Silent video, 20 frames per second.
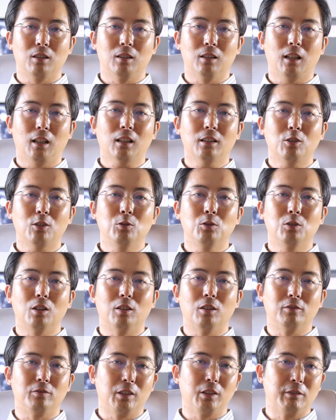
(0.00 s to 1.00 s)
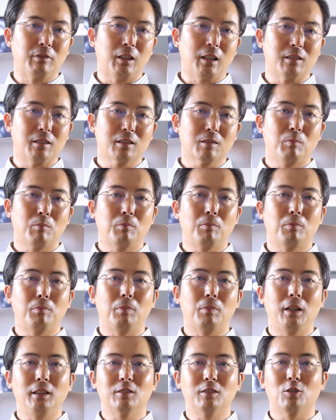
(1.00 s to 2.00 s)
the likelihood of events
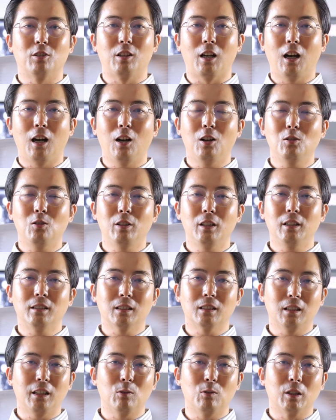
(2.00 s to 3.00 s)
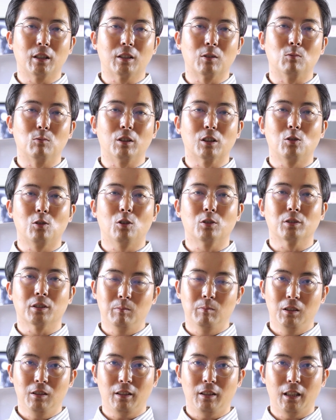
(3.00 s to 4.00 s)
based on how easily we can recall
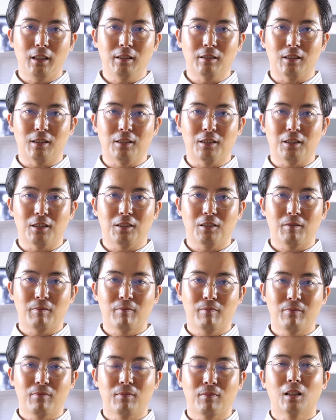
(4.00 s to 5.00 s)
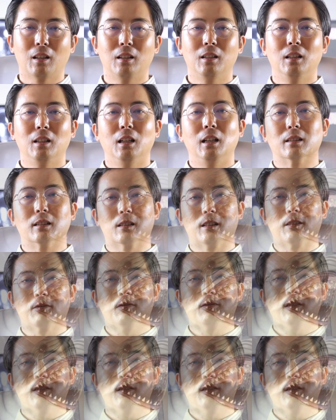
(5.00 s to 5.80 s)
similar instances. It's like